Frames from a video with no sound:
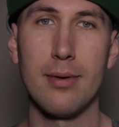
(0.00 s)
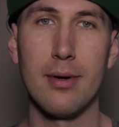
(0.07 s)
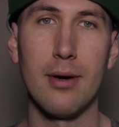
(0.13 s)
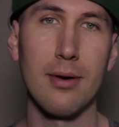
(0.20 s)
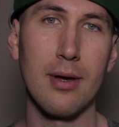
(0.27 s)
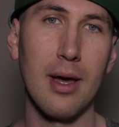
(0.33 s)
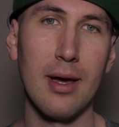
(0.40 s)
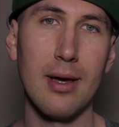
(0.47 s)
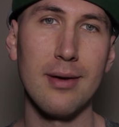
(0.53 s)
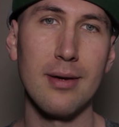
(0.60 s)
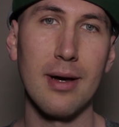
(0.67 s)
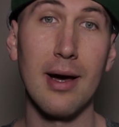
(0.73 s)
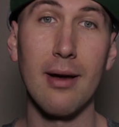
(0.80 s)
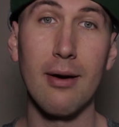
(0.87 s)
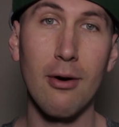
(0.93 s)
Okay,
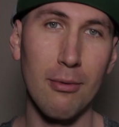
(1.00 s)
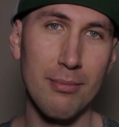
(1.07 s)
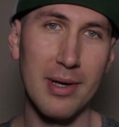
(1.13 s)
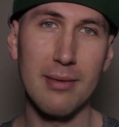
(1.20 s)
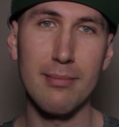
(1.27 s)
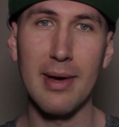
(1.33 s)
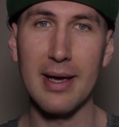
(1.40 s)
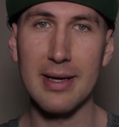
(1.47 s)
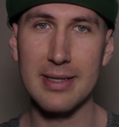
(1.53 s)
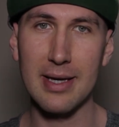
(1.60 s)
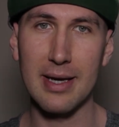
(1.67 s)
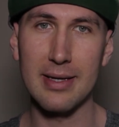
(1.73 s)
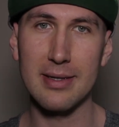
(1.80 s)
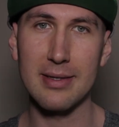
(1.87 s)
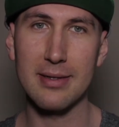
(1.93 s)
I hope that makes
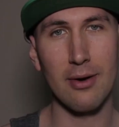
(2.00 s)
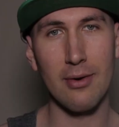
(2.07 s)
sense.